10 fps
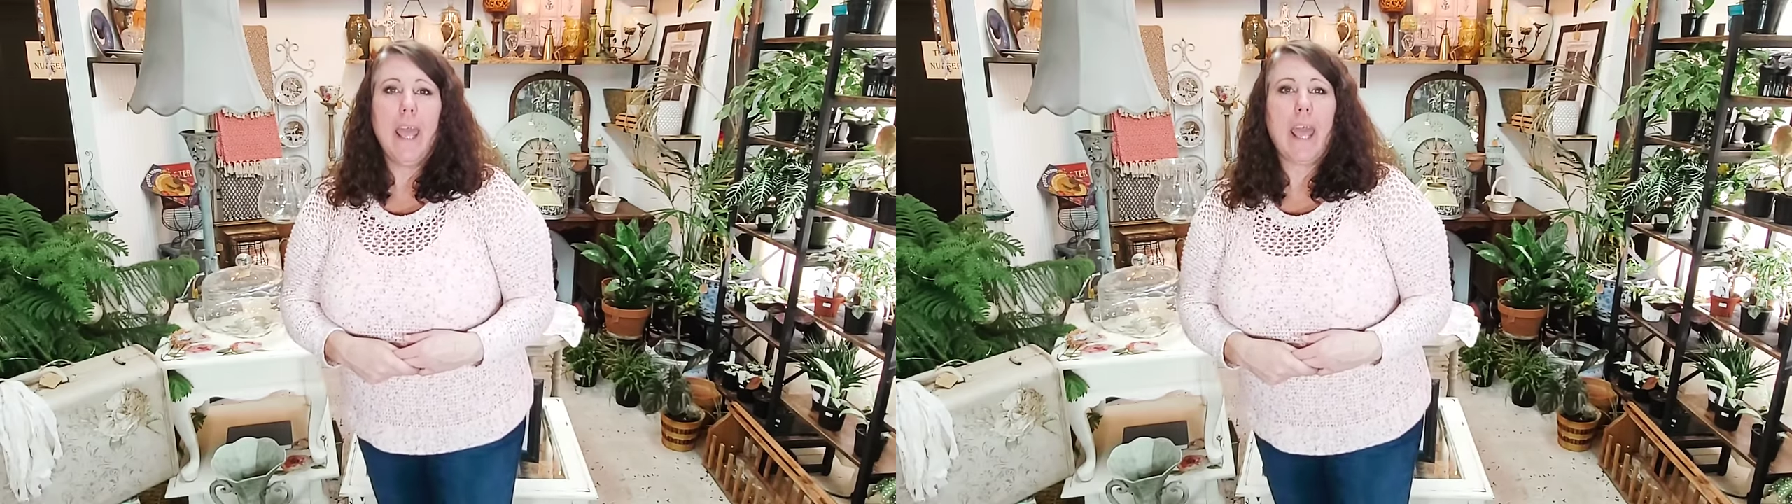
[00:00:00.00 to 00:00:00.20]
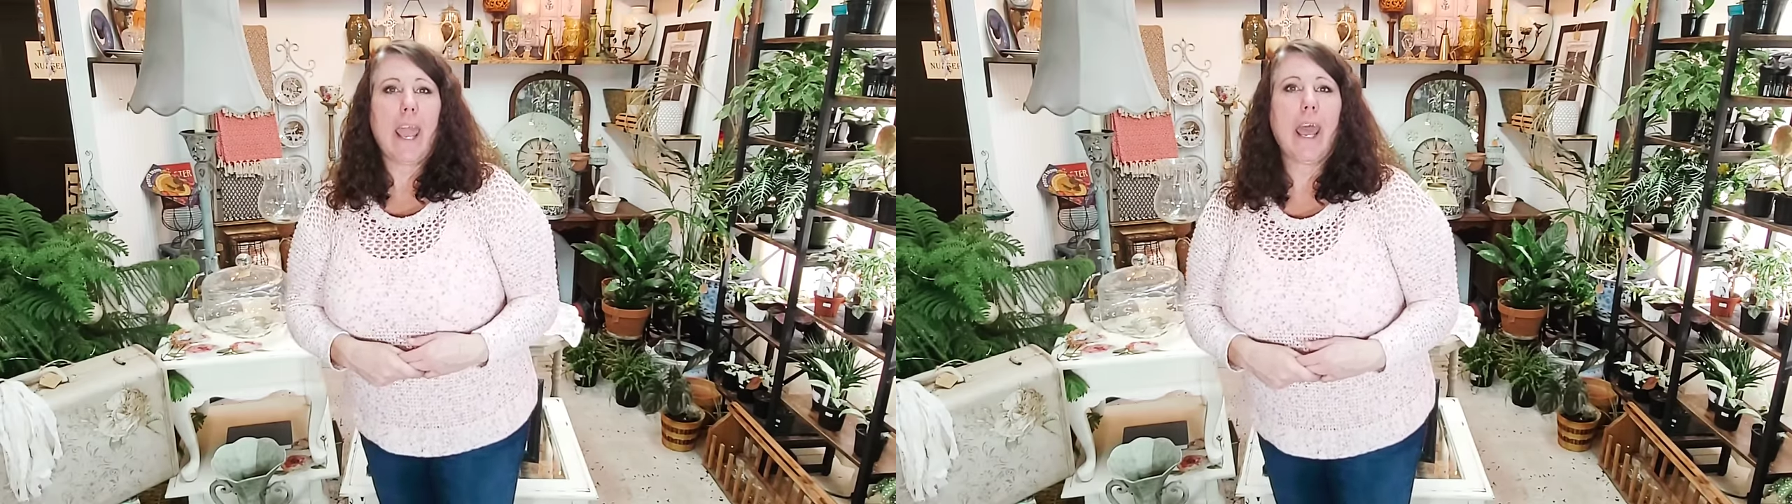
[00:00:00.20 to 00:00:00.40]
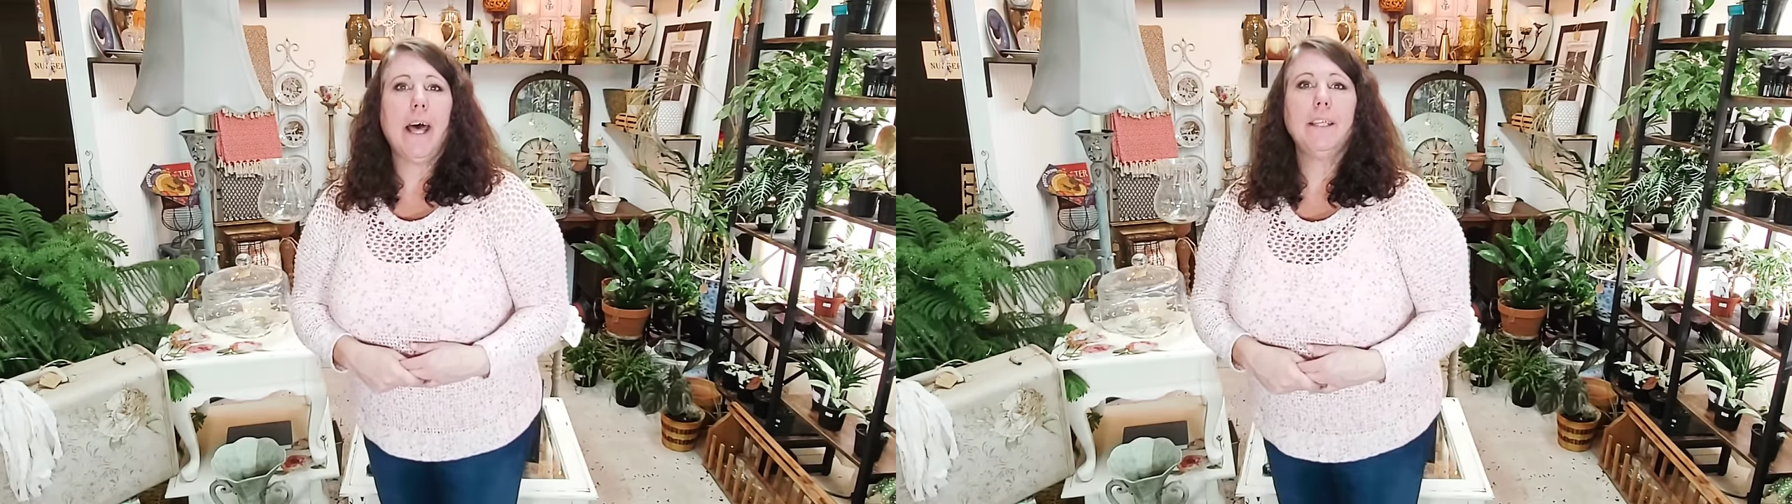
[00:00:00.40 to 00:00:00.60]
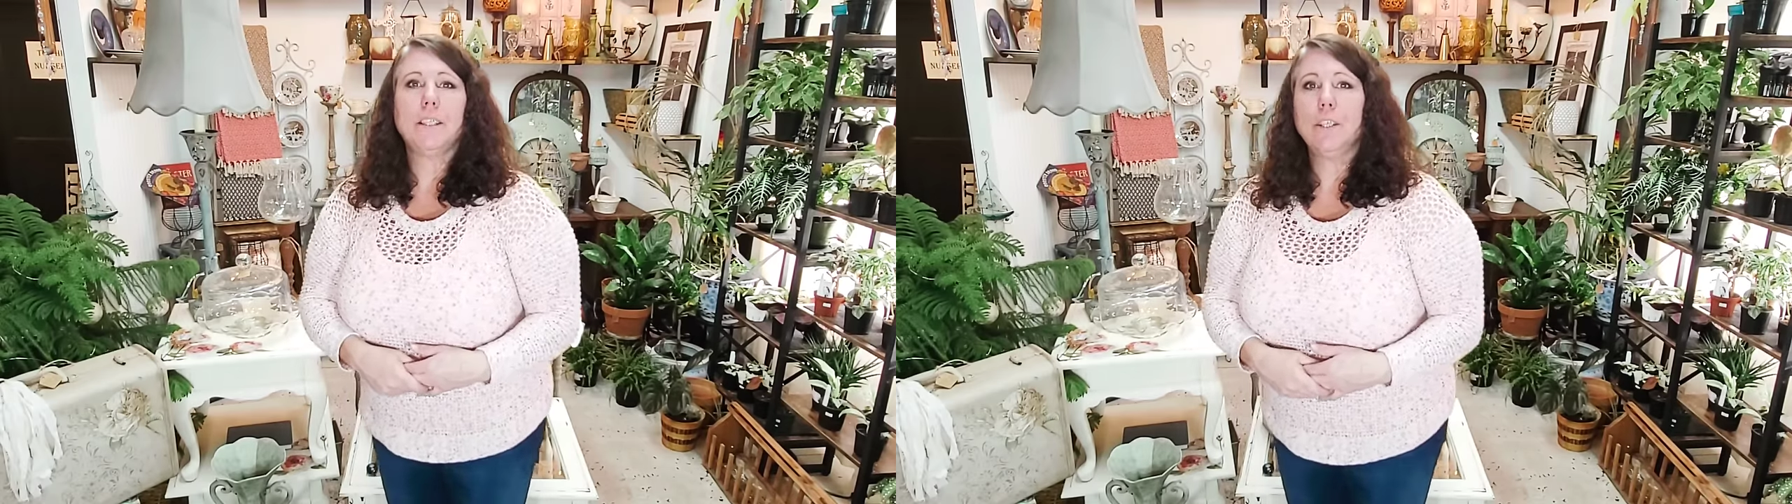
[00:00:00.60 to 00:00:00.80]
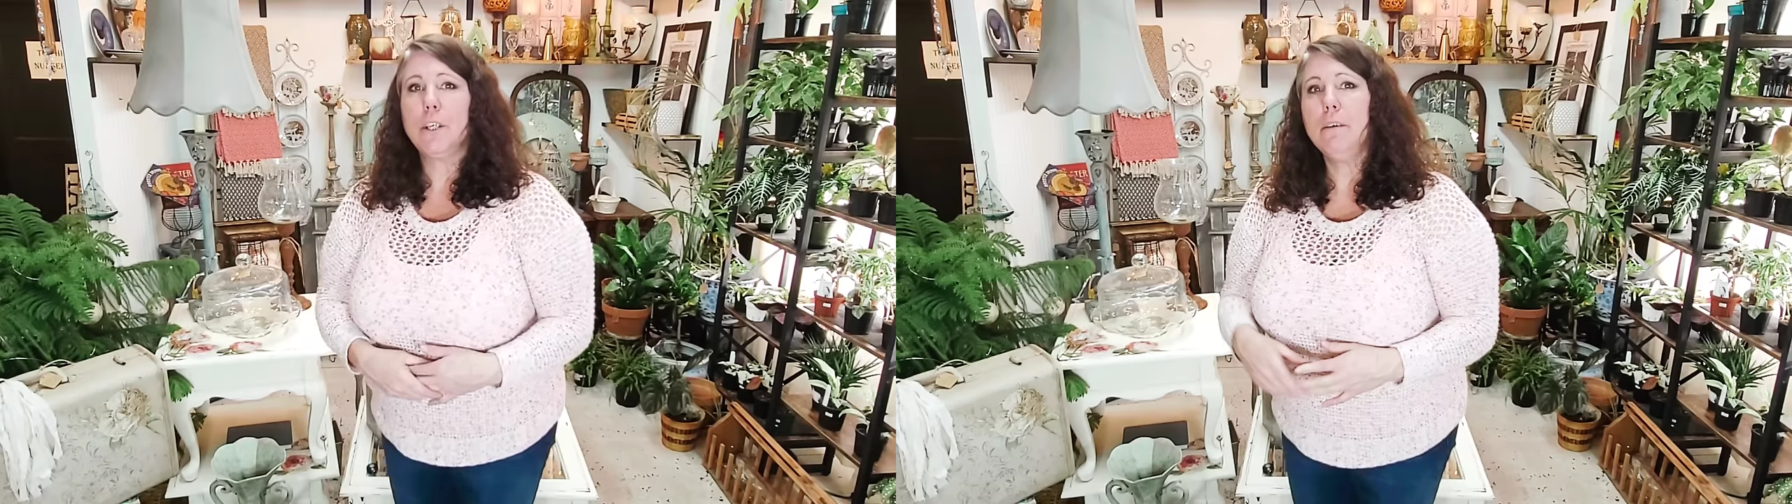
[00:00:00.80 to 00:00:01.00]

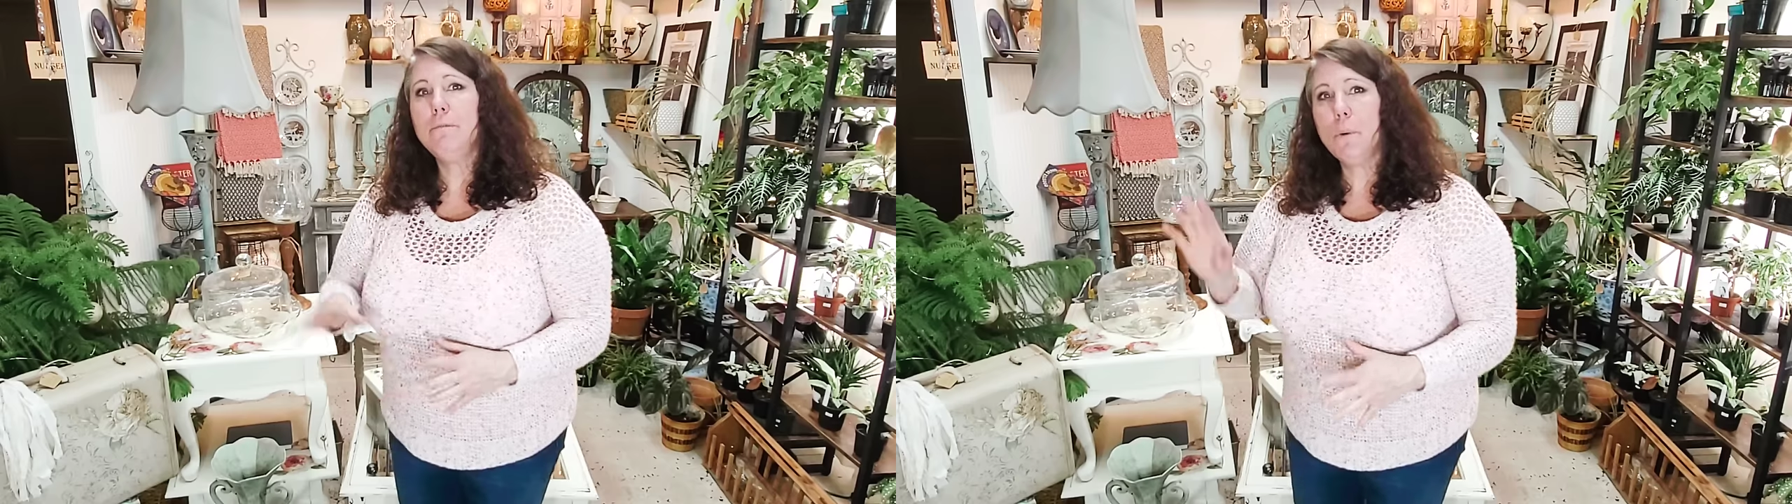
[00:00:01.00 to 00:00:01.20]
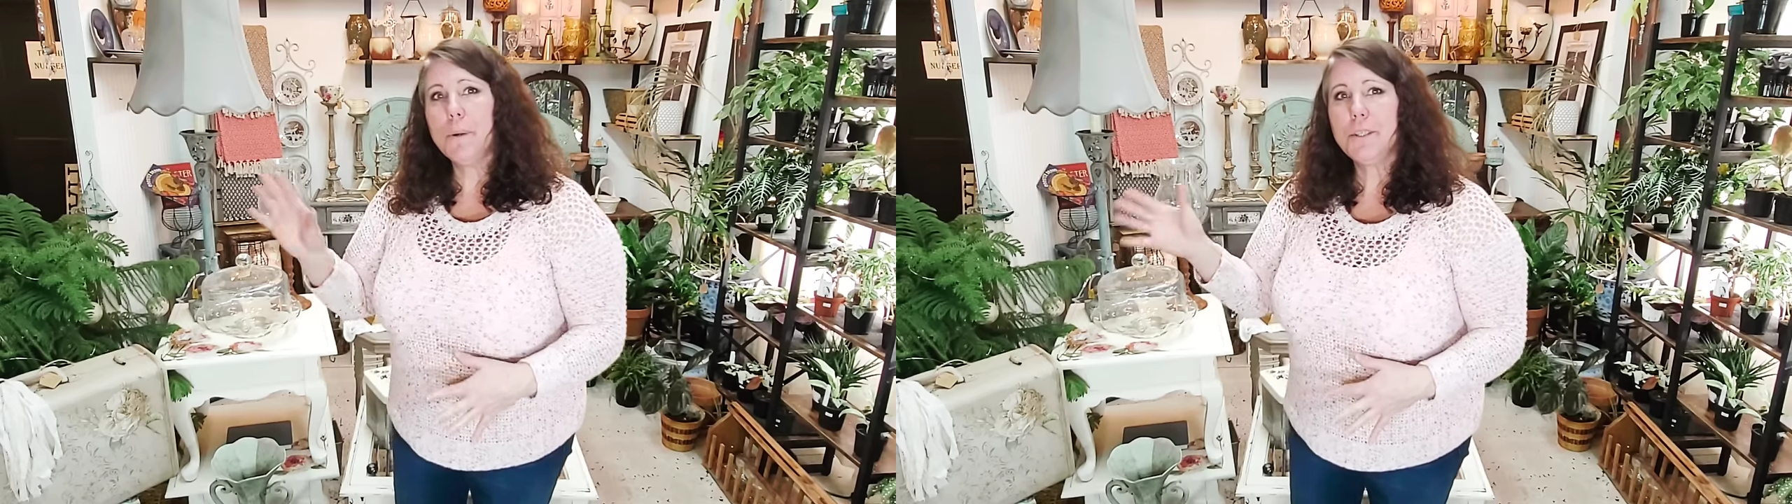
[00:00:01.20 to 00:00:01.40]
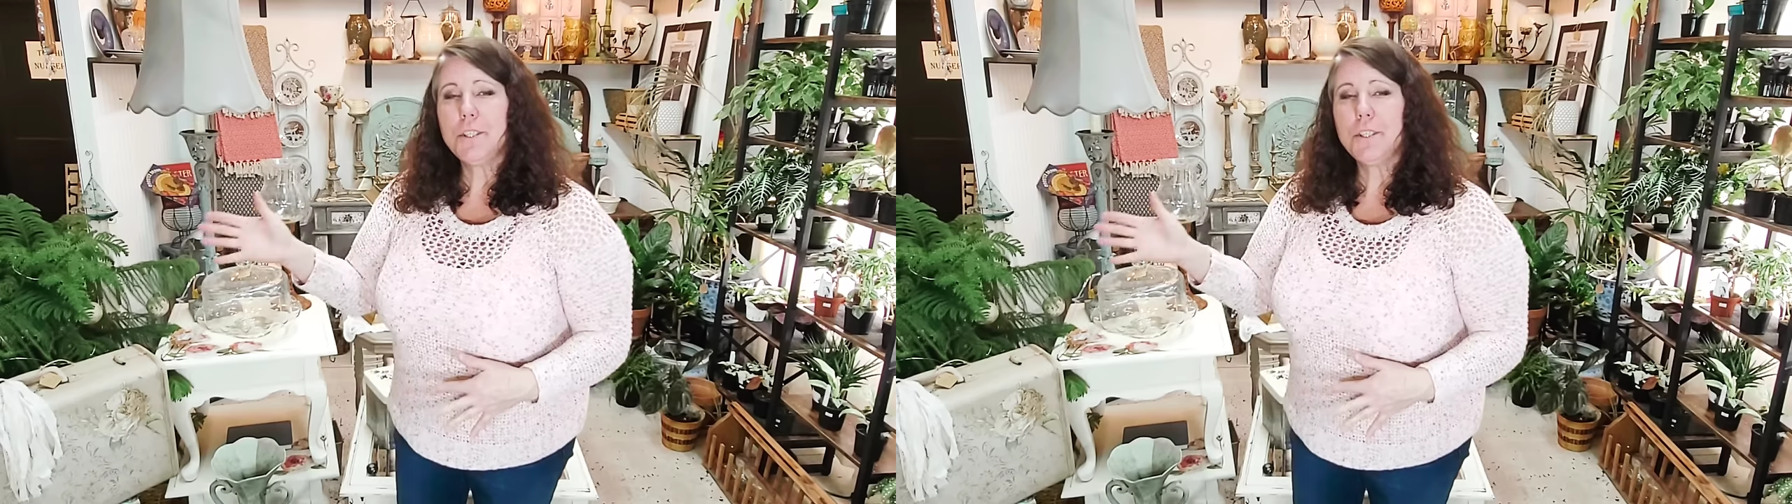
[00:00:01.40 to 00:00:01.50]
And looking forward